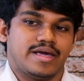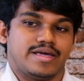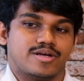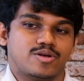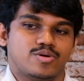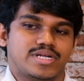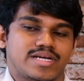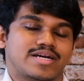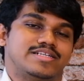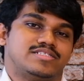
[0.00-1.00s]
including
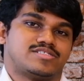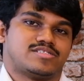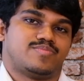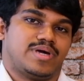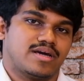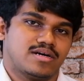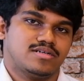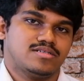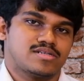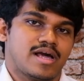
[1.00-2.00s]
decision
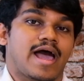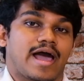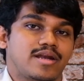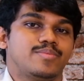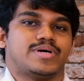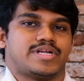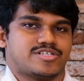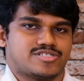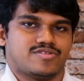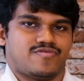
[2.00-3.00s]
makers and
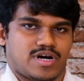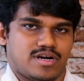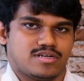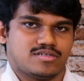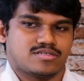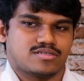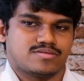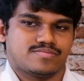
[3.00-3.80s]
potential funders.